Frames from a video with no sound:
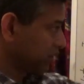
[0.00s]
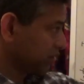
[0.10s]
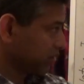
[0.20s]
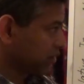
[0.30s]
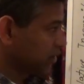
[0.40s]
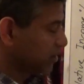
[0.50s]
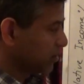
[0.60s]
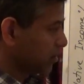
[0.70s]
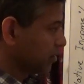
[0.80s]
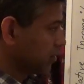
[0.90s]
the
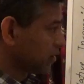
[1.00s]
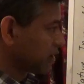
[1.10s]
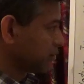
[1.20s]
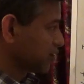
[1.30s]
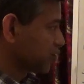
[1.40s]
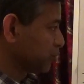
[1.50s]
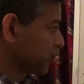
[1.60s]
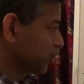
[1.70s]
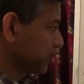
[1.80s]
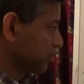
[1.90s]
income
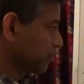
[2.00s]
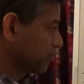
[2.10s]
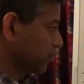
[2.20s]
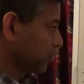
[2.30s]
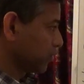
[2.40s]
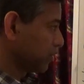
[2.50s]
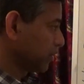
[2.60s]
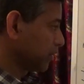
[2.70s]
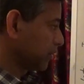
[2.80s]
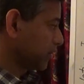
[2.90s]
distribution for
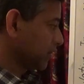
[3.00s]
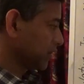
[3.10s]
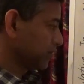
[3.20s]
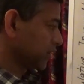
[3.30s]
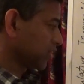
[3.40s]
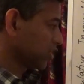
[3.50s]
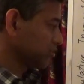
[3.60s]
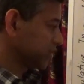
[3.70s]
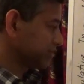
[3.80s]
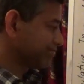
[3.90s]
a given economy.